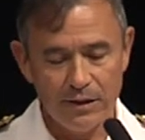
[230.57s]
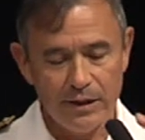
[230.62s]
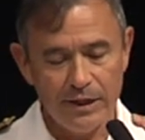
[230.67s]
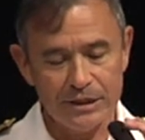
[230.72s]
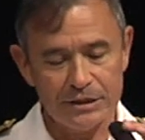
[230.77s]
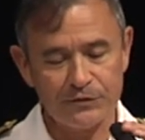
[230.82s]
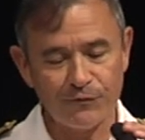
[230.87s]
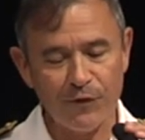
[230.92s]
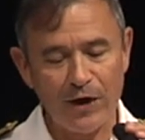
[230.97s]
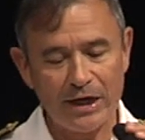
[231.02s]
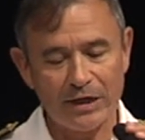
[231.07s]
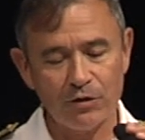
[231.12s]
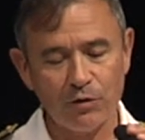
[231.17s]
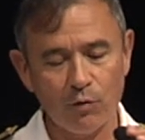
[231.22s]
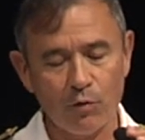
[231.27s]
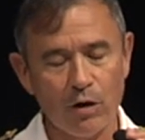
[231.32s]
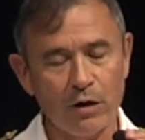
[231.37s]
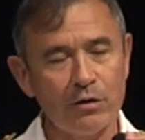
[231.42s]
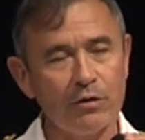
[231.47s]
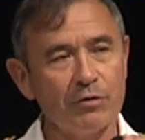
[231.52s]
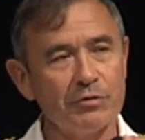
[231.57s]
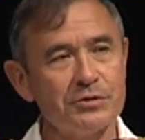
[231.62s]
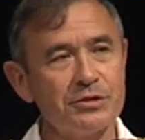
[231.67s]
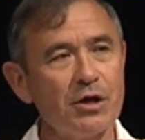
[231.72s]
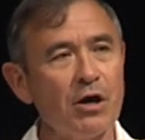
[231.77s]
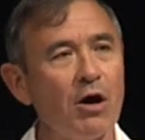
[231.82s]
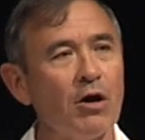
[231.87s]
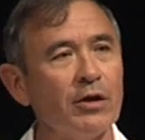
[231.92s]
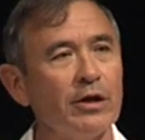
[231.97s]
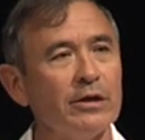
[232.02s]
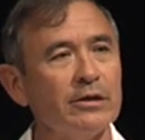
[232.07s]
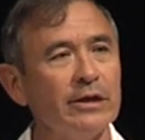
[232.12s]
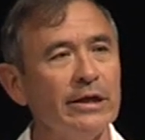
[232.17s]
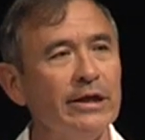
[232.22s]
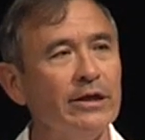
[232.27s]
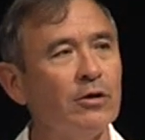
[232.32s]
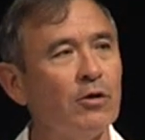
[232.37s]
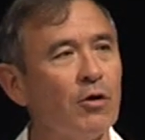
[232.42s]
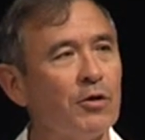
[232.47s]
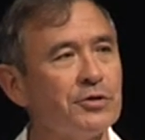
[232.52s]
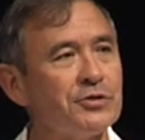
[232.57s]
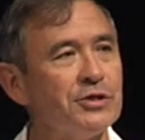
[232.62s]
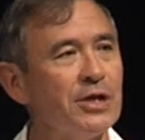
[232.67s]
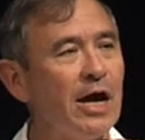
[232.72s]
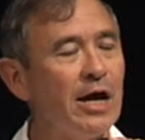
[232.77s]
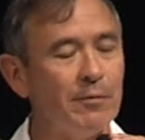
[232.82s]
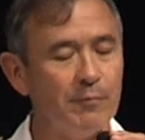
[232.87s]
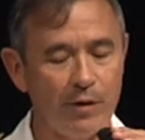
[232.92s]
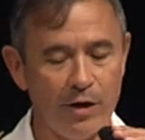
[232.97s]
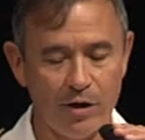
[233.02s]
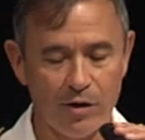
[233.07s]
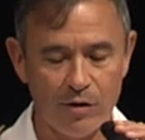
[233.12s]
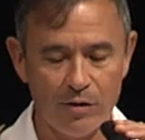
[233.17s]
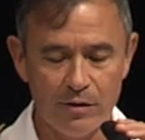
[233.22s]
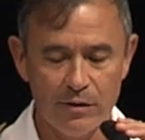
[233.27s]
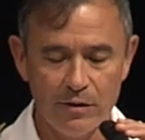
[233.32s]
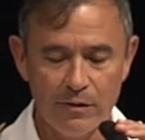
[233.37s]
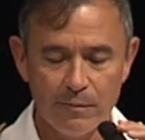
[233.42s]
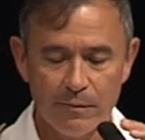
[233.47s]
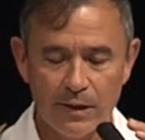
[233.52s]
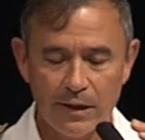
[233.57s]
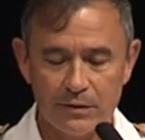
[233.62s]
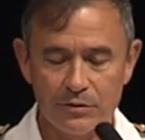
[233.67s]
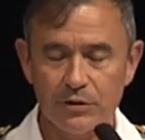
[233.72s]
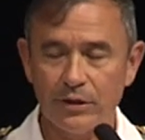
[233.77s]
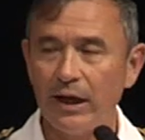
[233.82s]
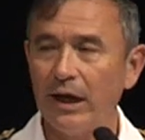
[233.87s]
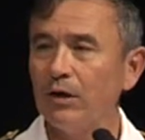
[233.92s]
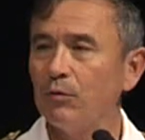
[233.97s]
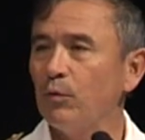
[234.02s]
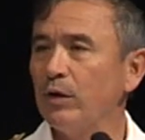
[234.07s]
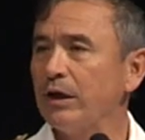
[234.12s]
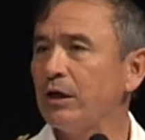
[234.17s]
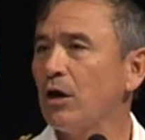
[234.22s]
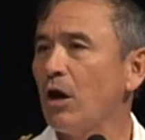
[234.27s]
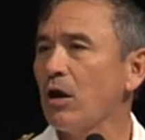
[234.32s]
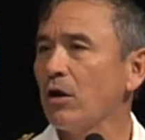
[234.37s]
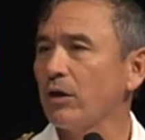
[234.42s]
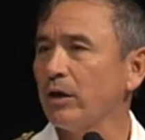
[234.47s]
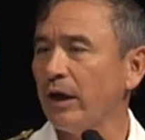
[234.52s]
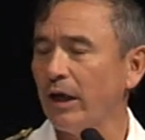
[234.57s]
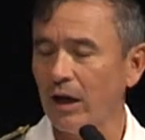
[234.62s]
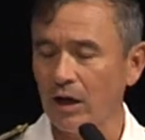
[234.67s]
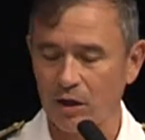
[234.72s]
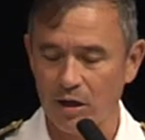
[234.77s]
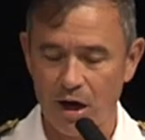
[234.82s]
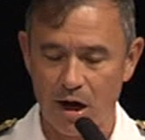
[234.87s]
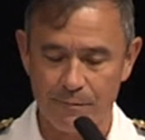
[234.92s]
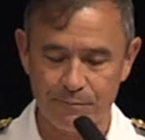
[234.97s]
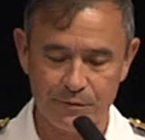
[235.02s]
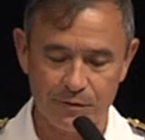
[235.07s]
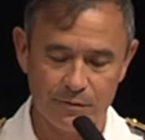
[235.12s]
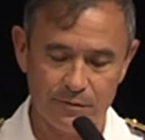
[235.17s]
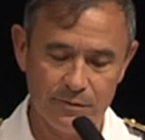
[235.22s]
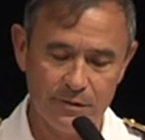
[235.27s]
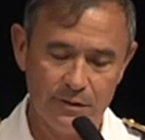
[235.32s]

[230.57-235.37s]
His factory workers called it Igor's nightmare, and today we call it a helicopter.